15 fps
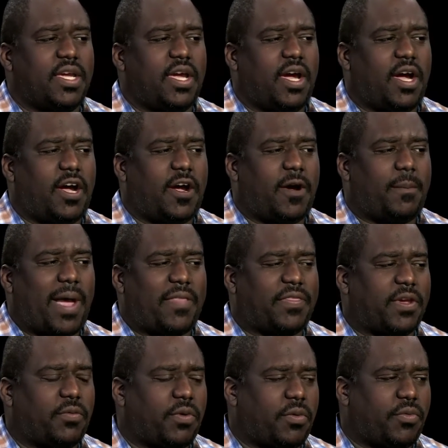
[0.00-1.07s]
I
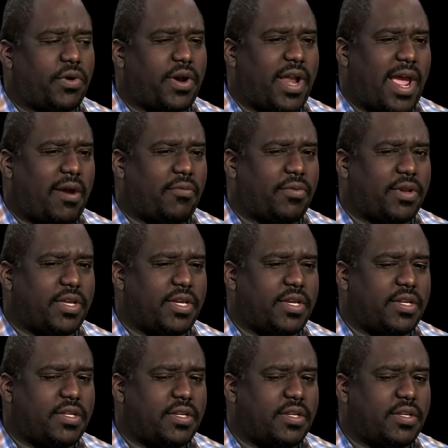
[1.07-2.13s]
think what we're not
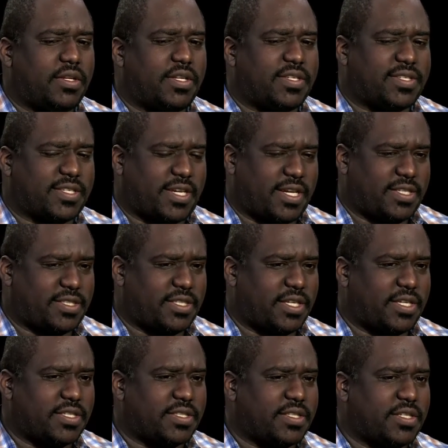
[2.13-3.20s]
really discussing
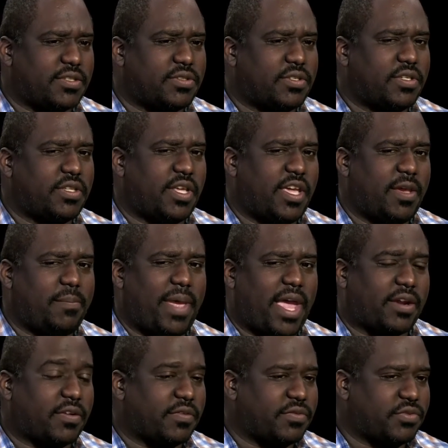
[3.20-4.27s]
is the
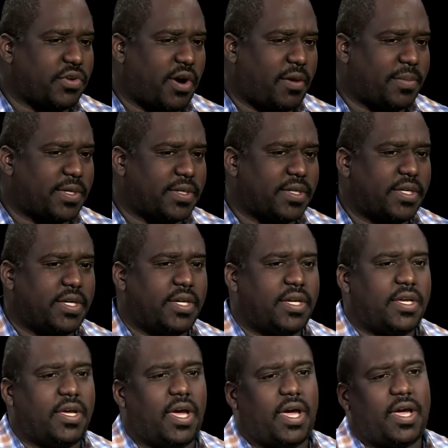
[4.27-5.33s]
impact of trauma,
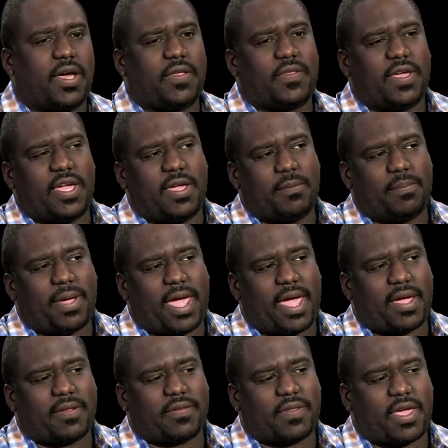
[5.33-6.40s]
the
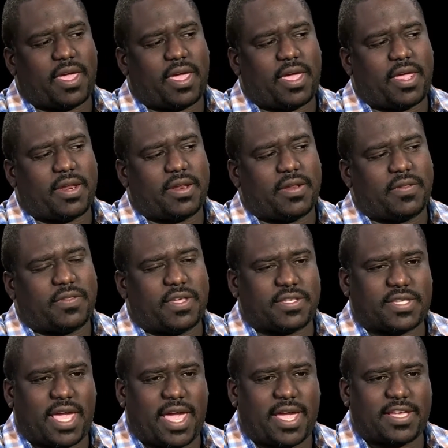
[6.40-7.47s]
impact that this
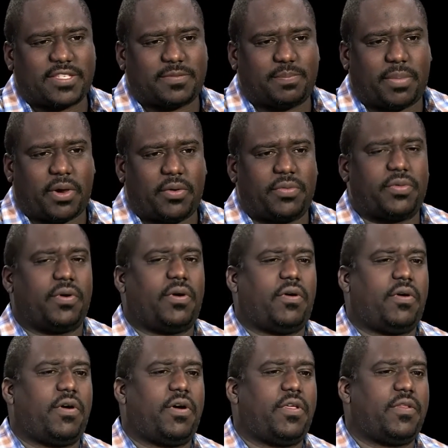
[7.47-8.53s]
has both
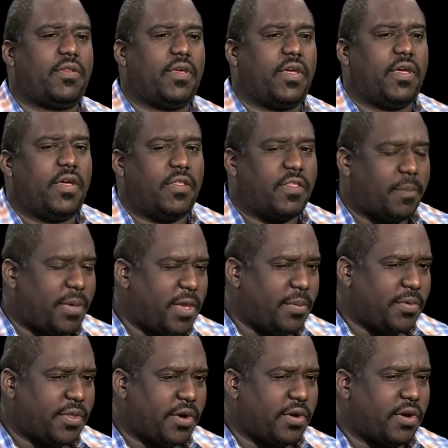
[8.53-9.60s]
on the people
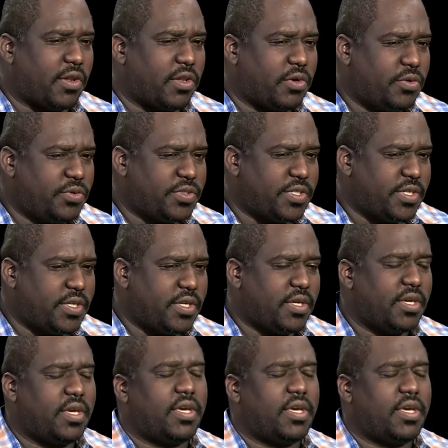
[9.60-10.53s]
that are losing